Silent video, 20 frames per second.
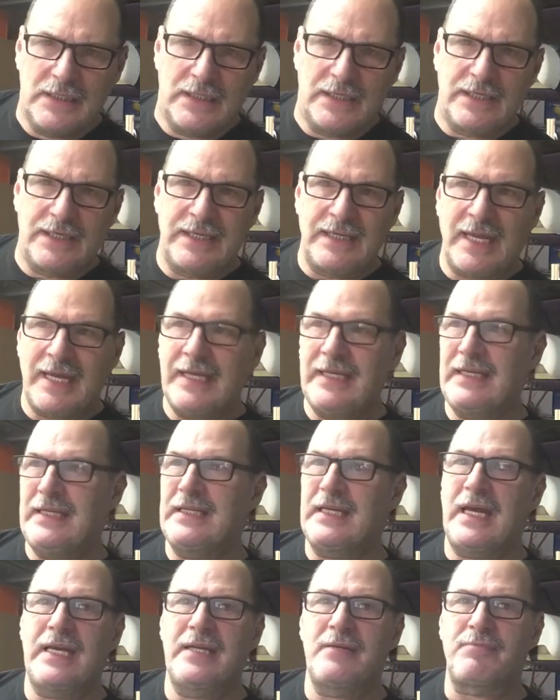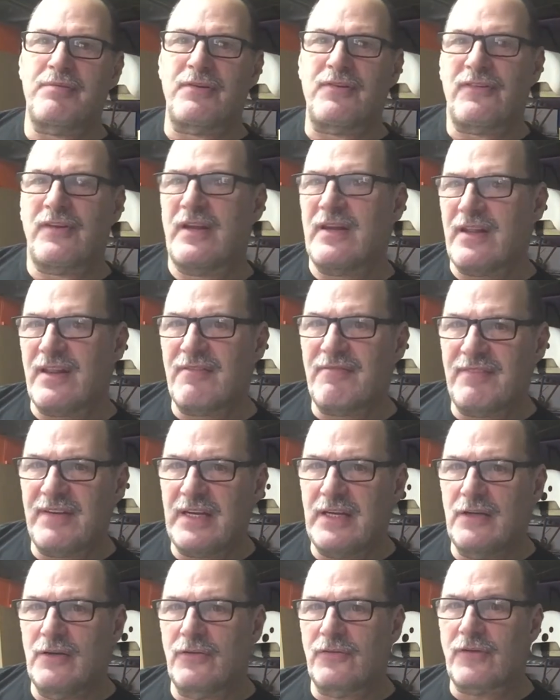99% of the
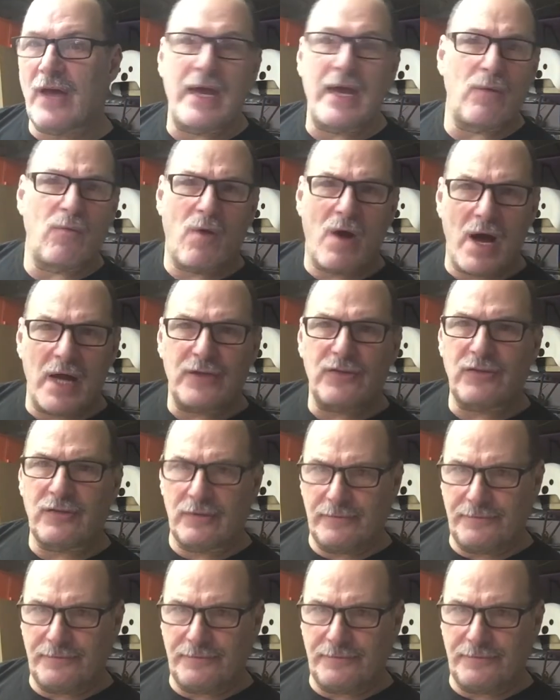videos I watch,